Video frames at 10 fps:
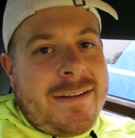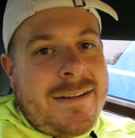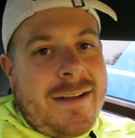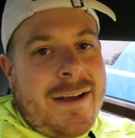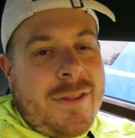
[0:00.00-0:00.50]

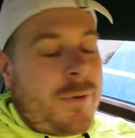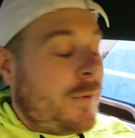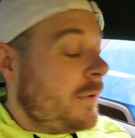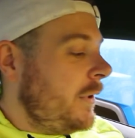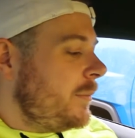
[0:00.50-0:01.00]
there were
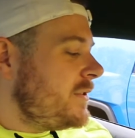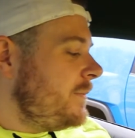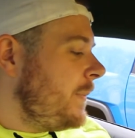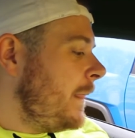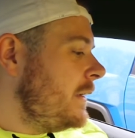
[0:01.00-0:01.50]
no clips.
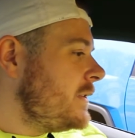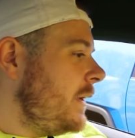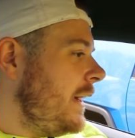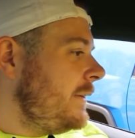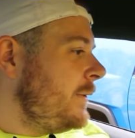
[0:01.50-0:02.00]
So
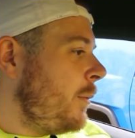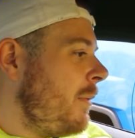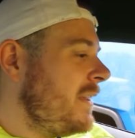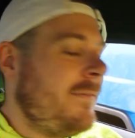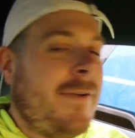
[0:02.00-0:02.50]
it took me a
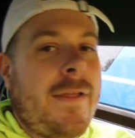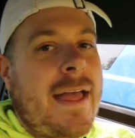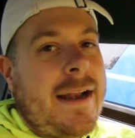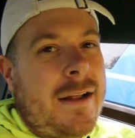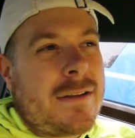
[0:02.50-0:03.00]
minute to figure
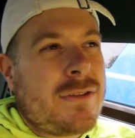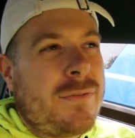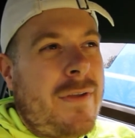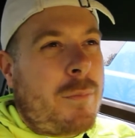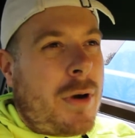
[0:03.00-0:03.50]
that out. So
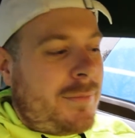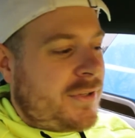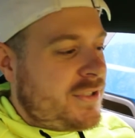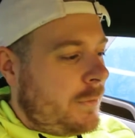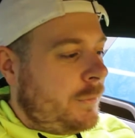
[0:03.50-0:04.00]
if you have a problem with
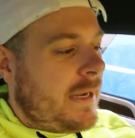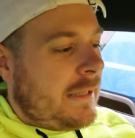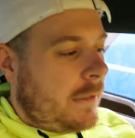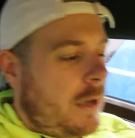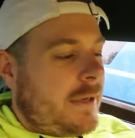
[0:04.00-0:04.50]
the steering wheel
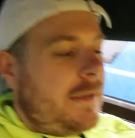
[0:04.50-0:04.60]
not locking,